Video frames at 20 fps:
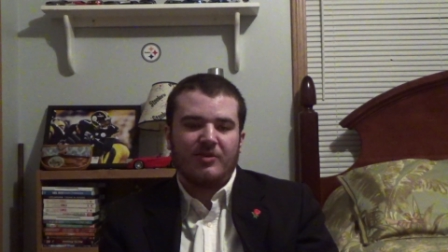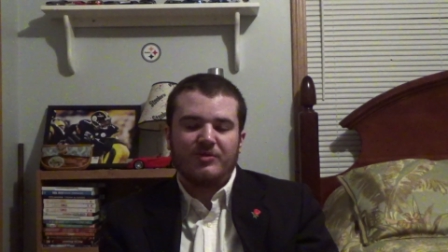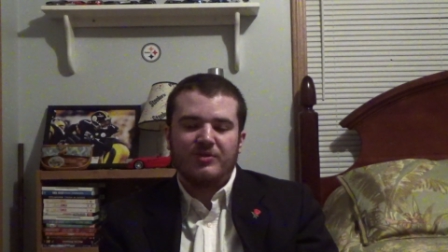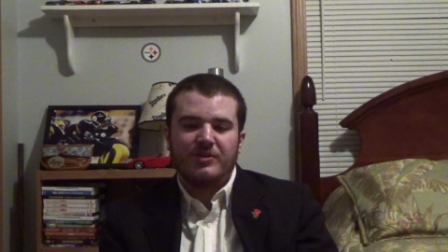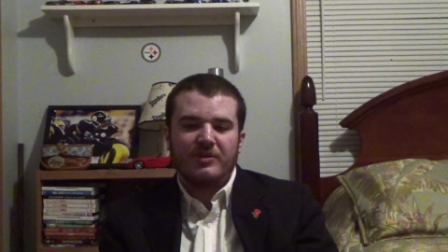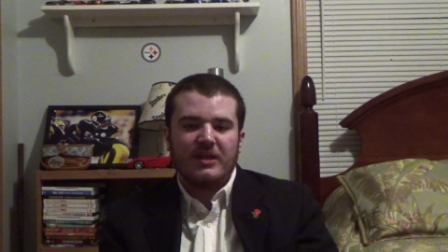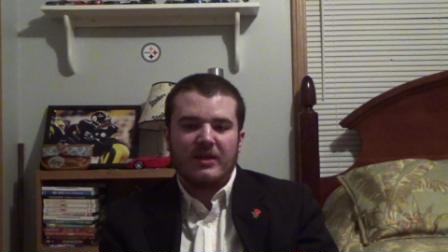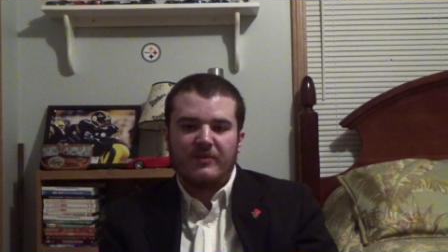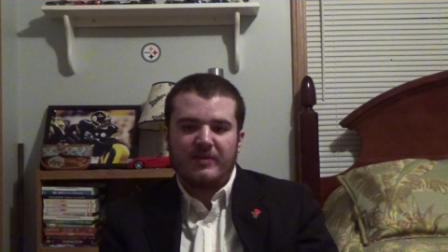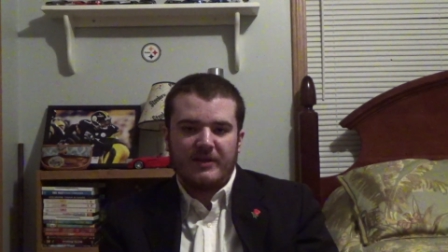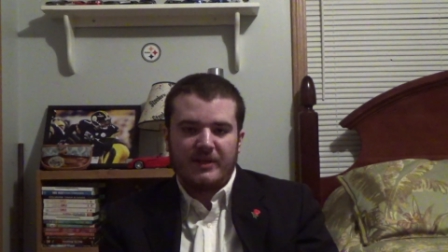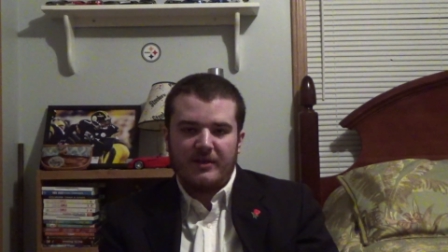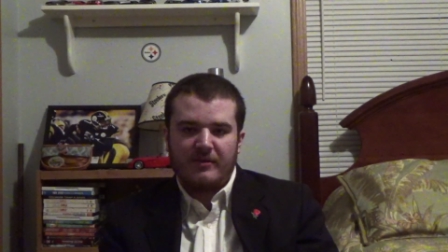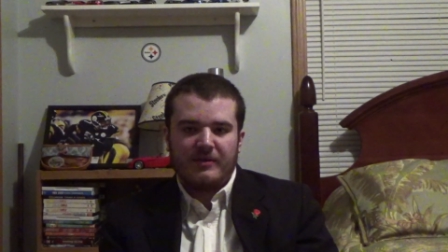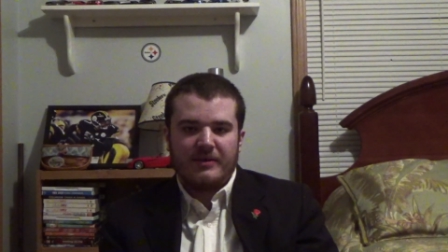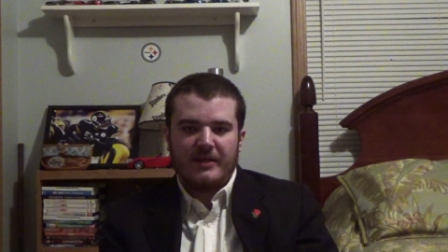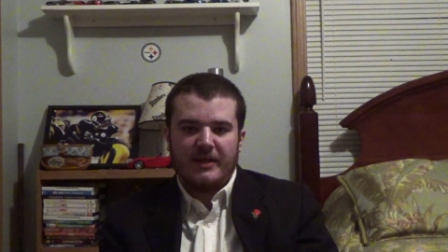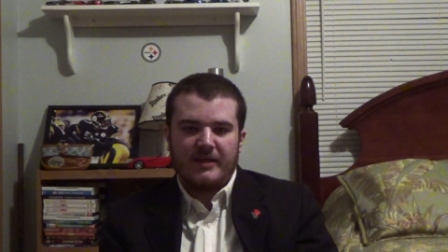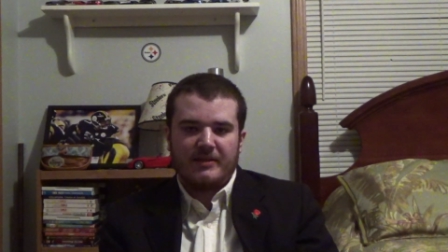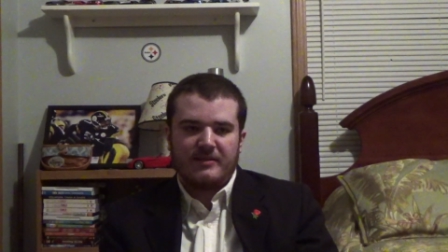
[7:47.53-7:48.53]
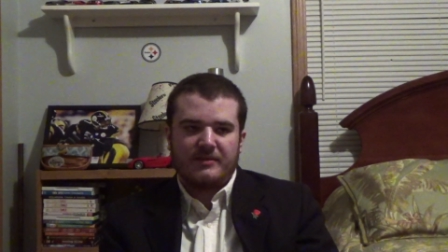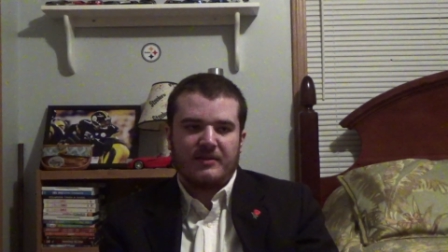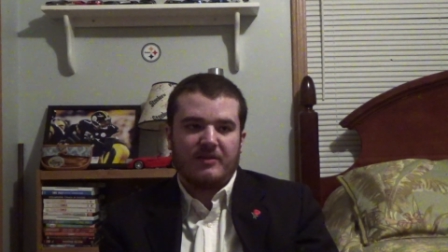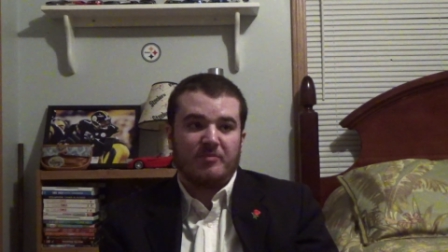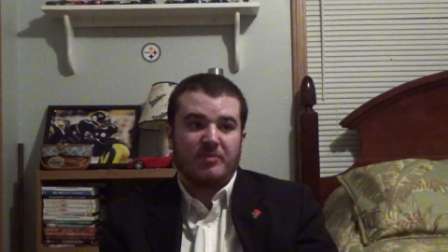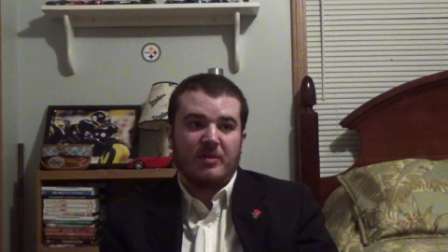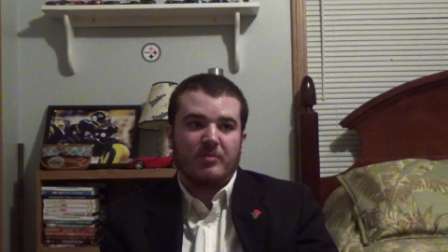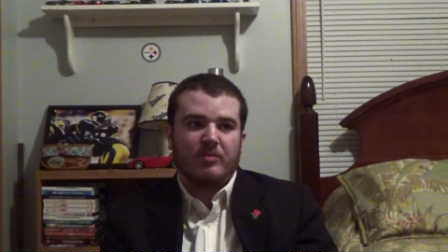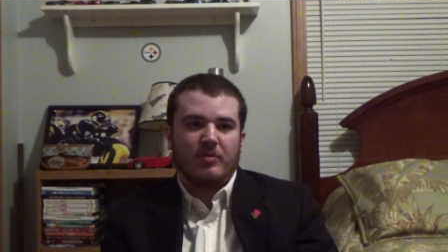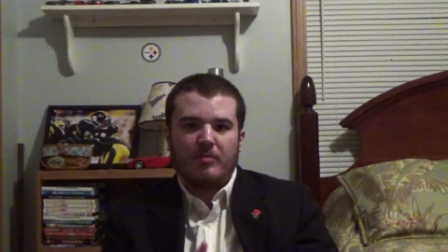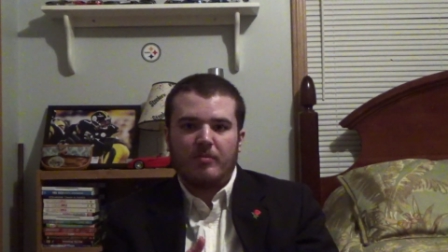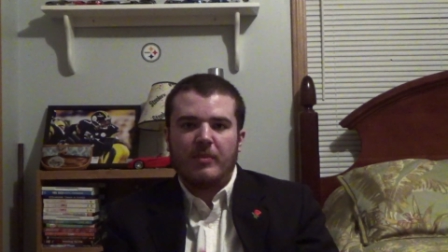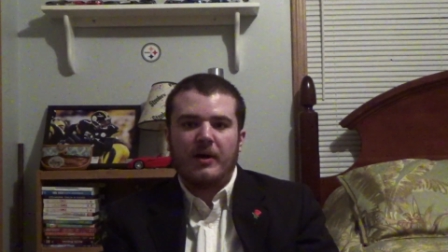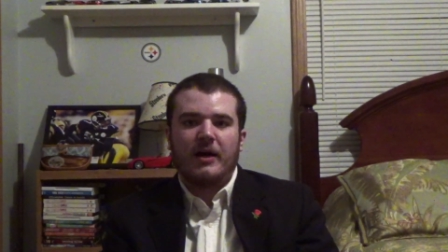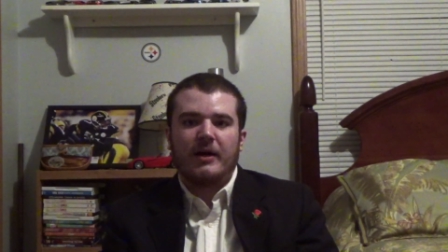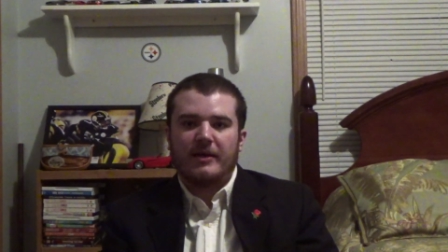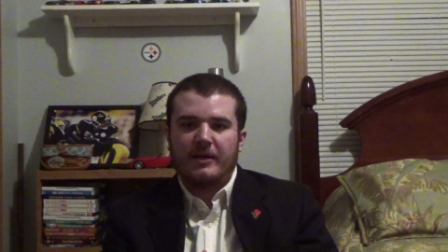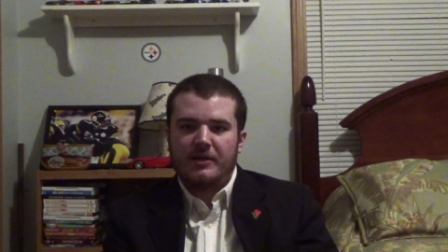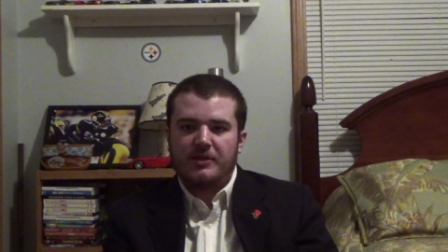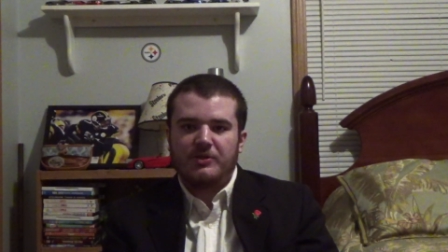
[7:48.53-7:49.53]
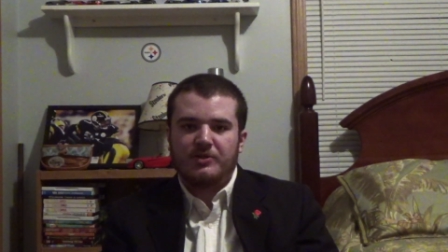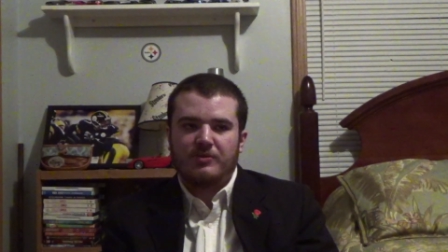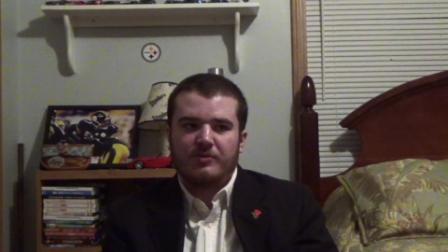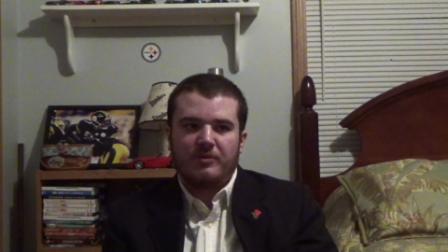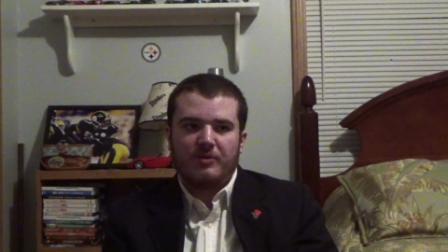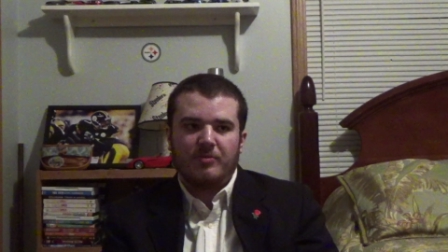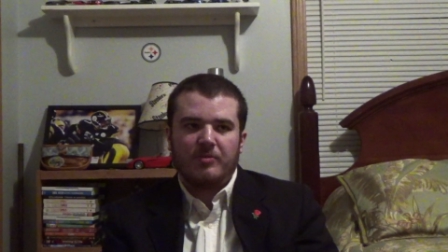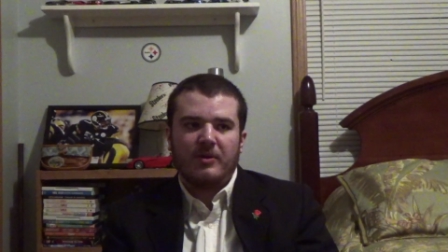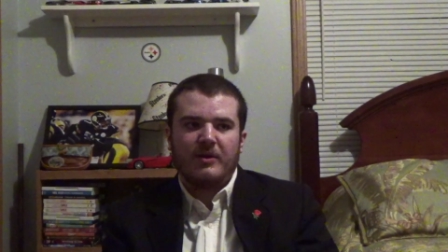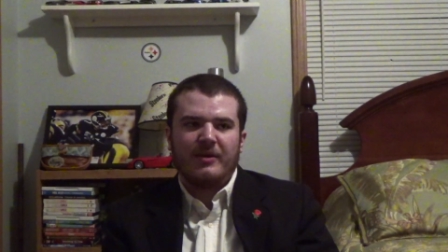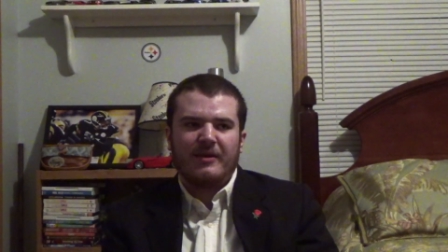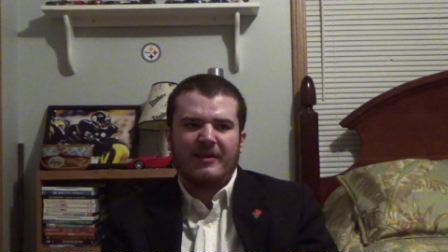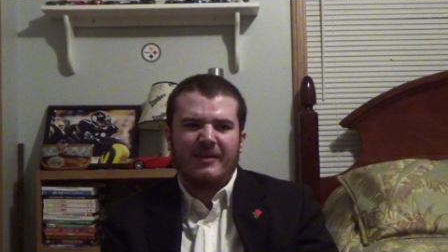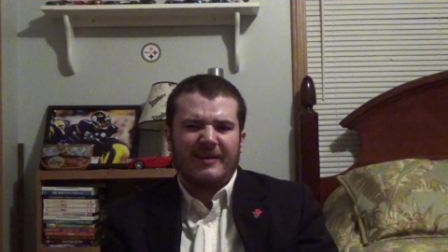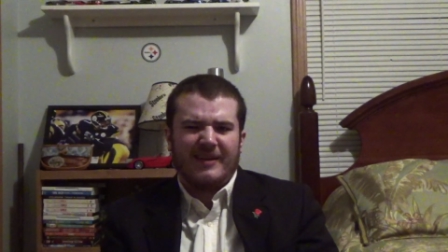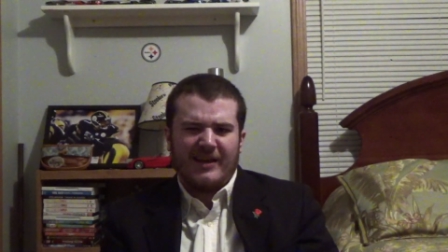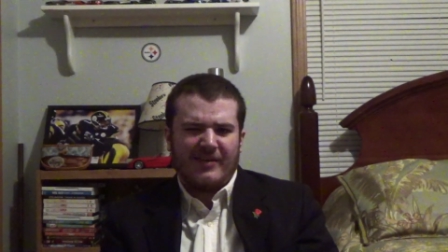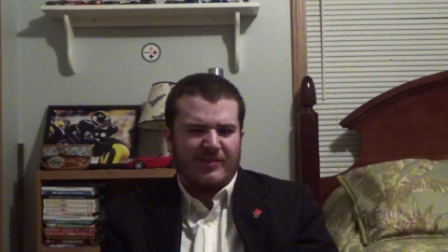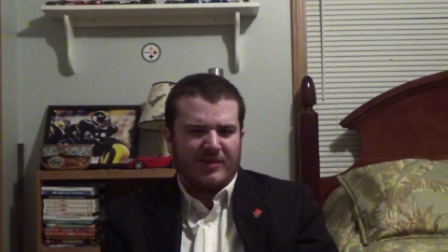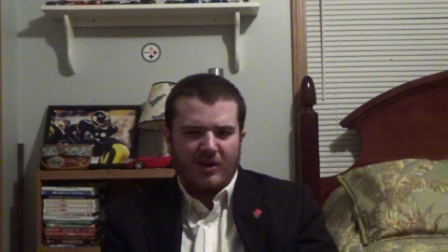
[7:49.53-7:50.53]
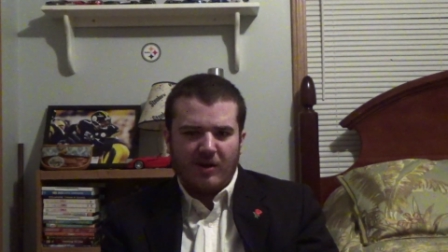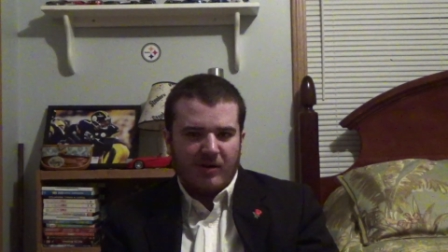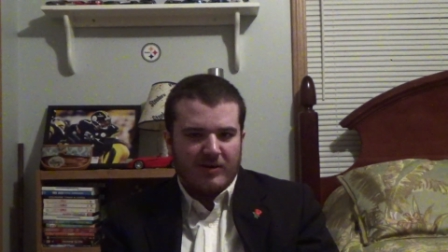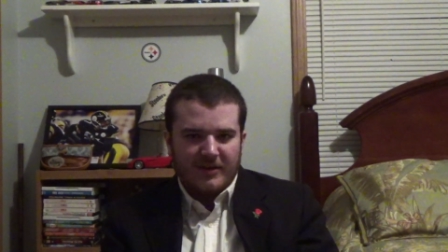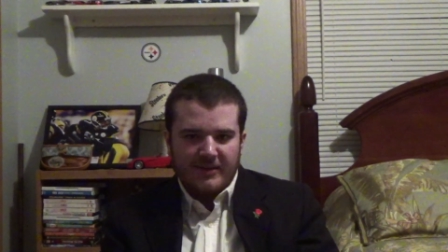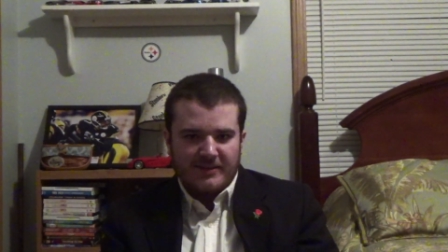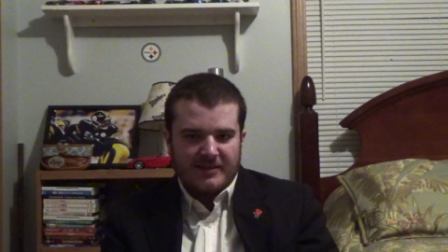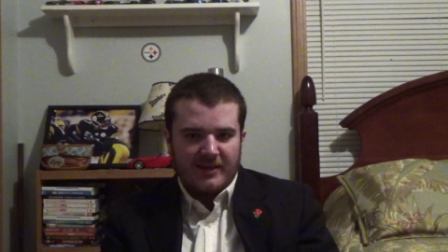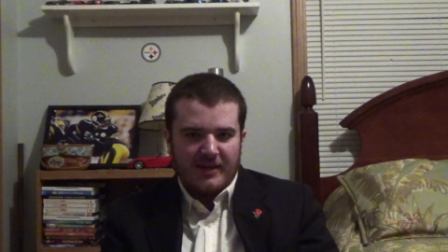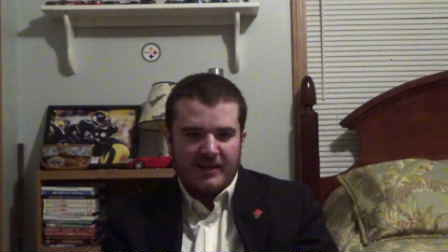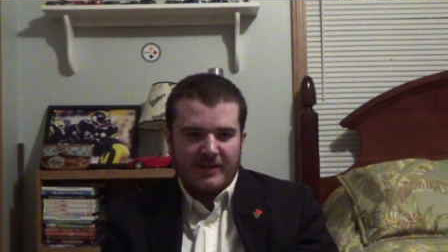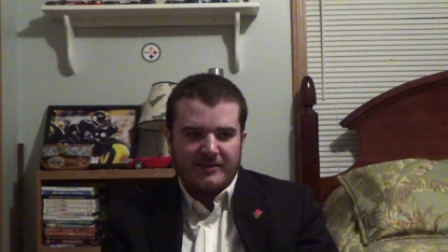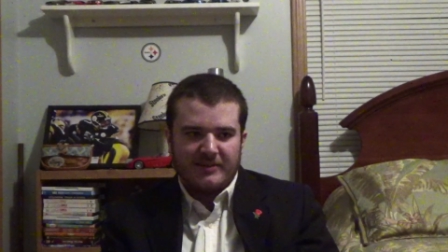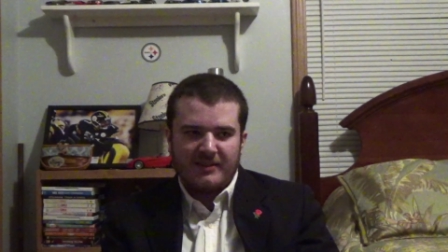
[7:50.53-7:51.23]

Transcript: You never hear cases of people my age group having heart attacks.